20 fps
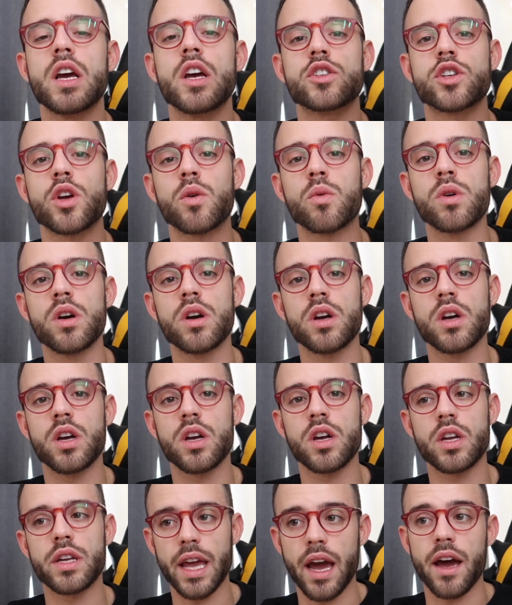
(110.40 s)
So,
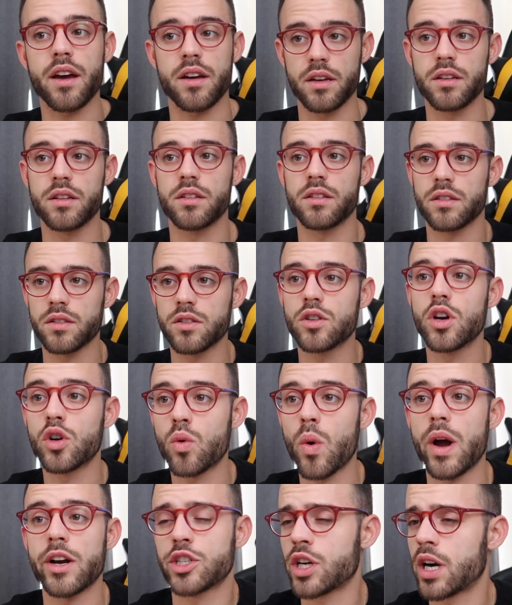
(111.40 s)
yeah, good
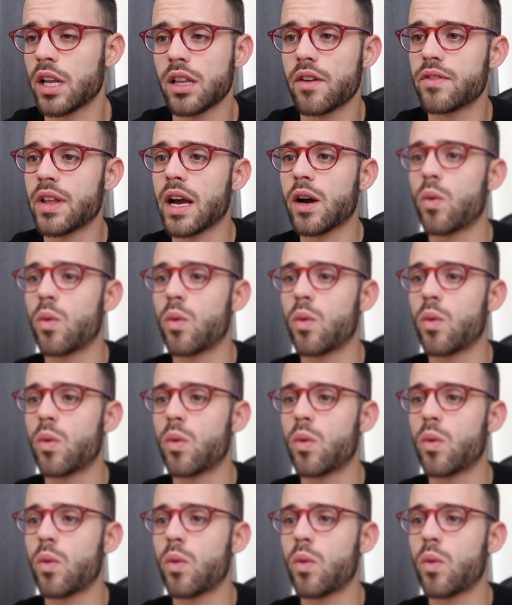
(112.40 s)
question. I love that